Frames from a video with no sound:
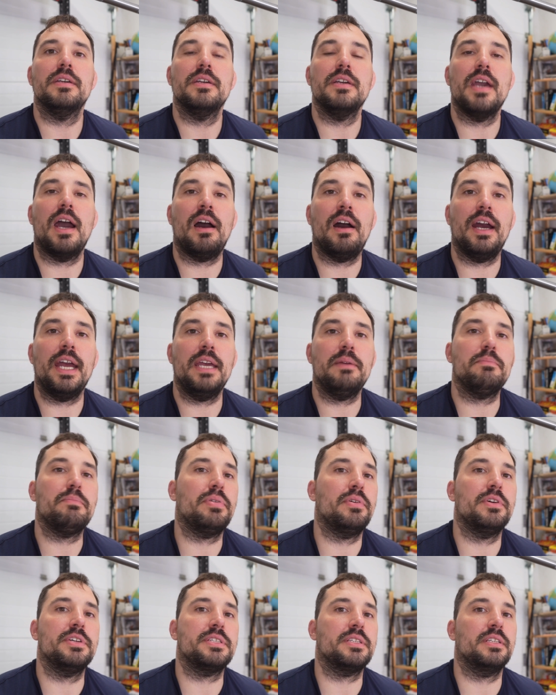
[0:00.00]
I
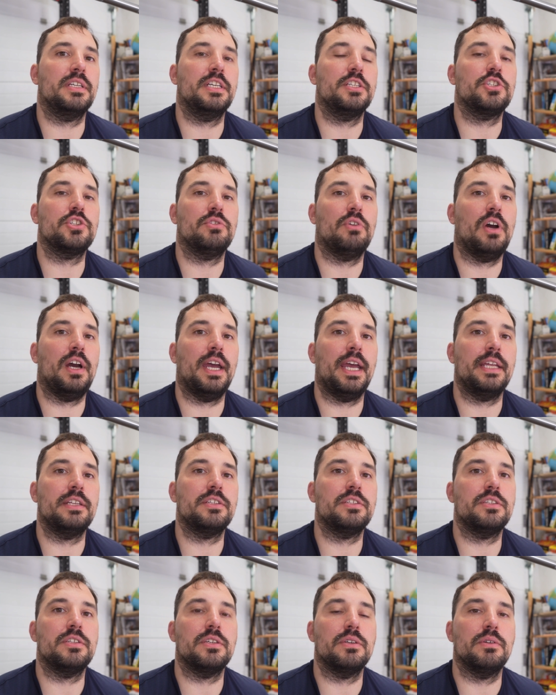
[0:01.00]
personally tried
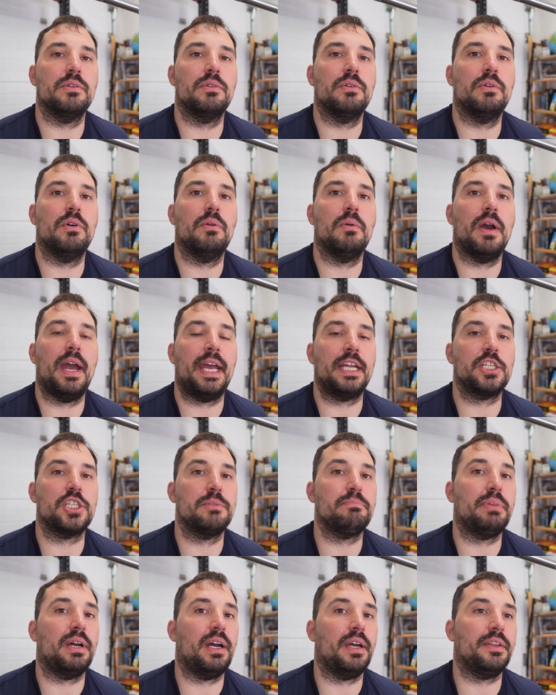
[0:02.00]
to
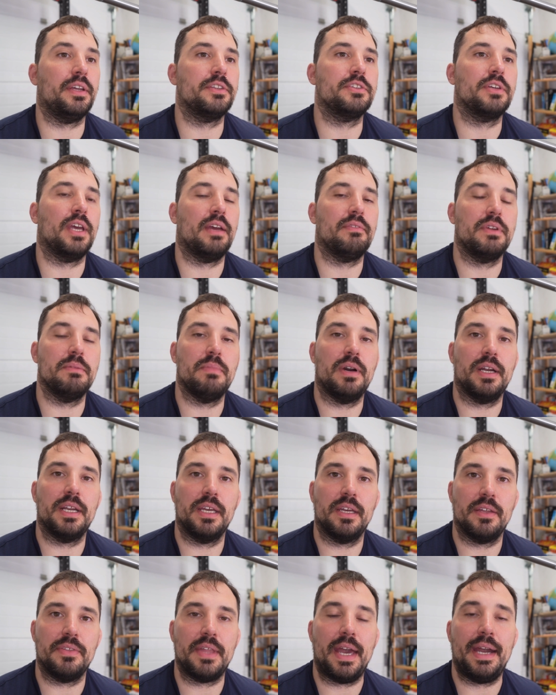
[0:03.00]
actually pander to
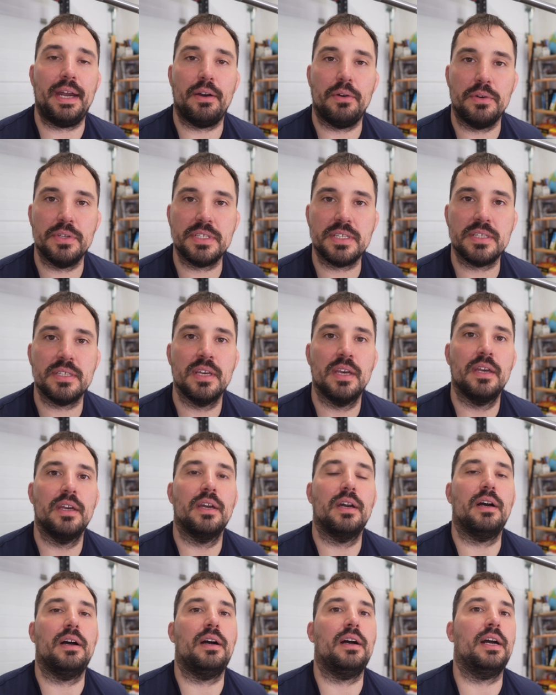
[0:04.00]
everybody in the house.
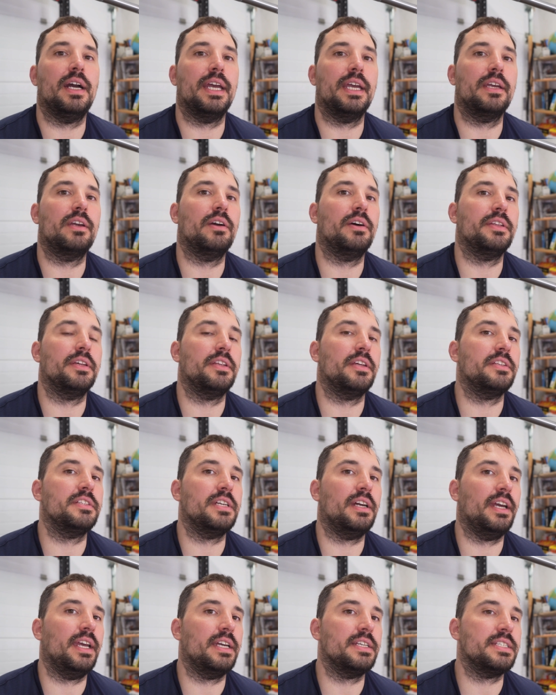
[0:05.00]
I got an
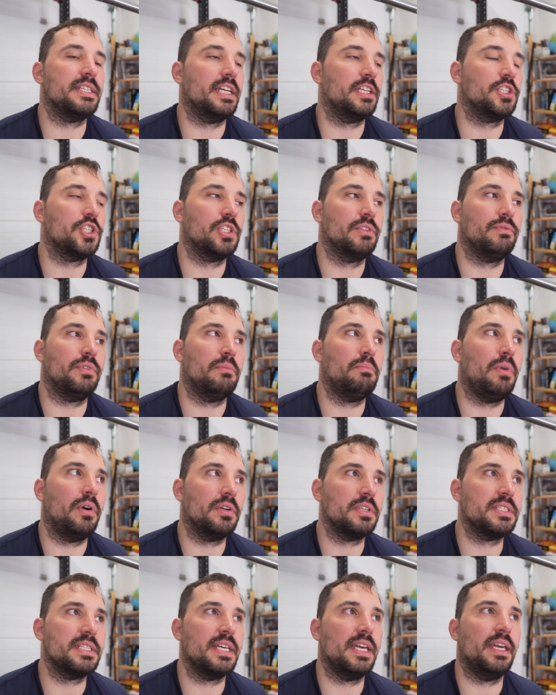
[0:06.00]
entire section for
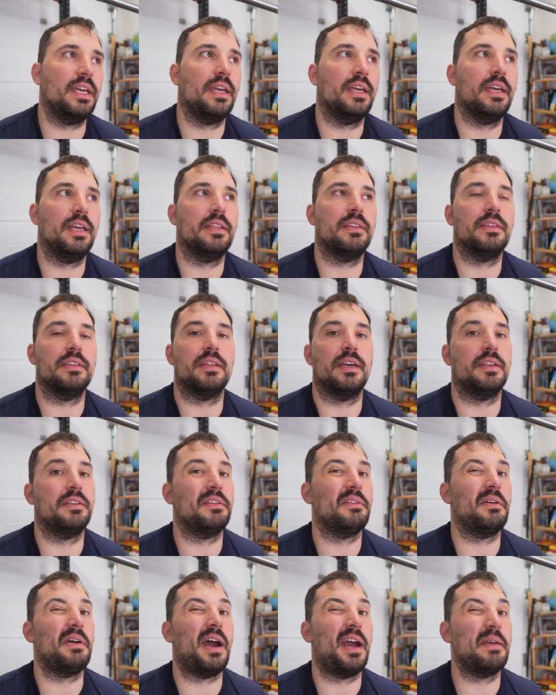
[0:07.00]
boxing in
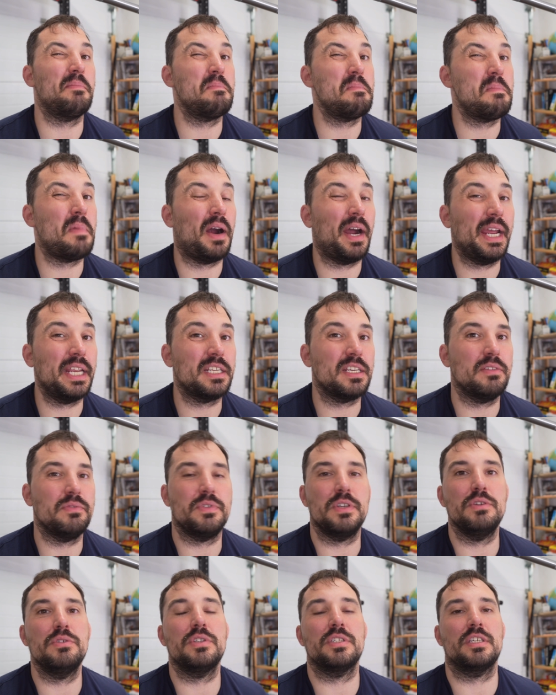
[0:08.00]
that I might have
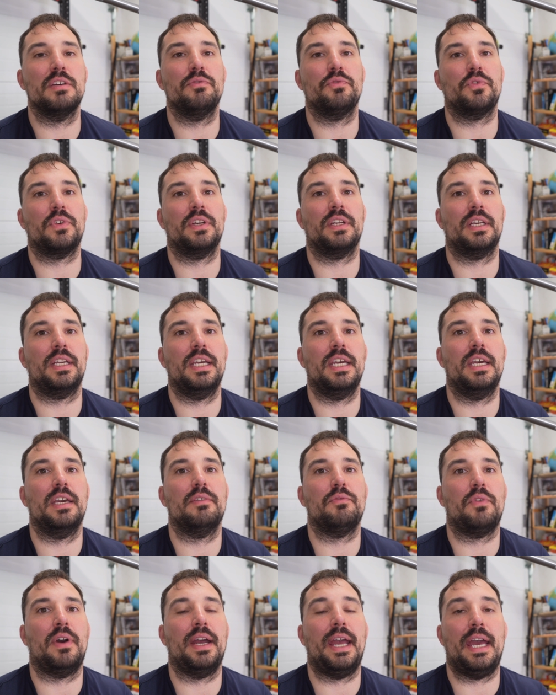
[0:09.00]
used differently
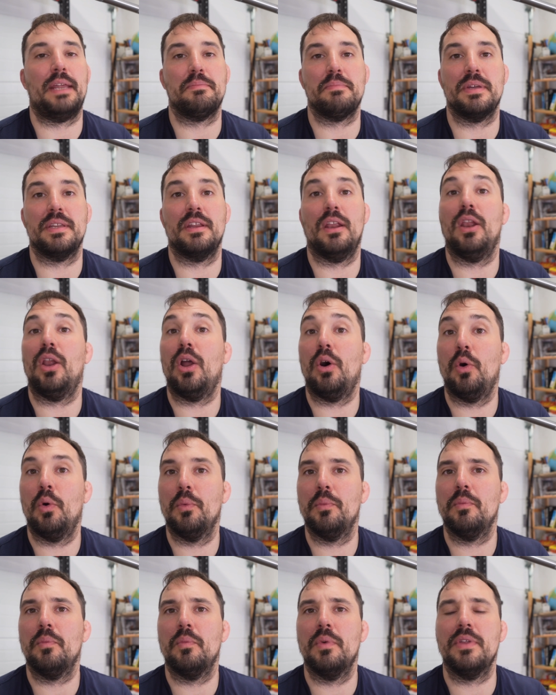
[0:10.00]
if I had been
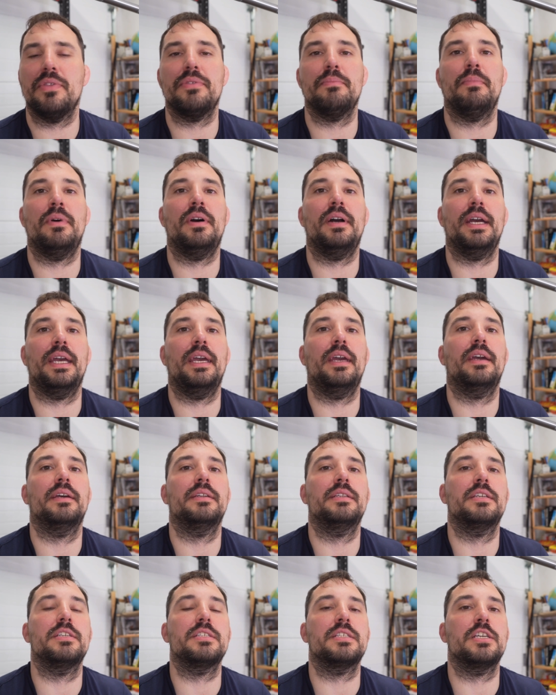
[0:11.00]
alone with my
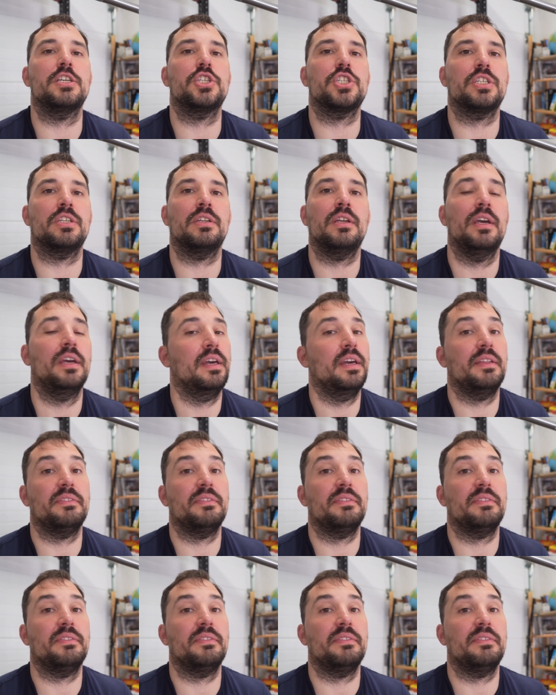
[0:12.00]
decision.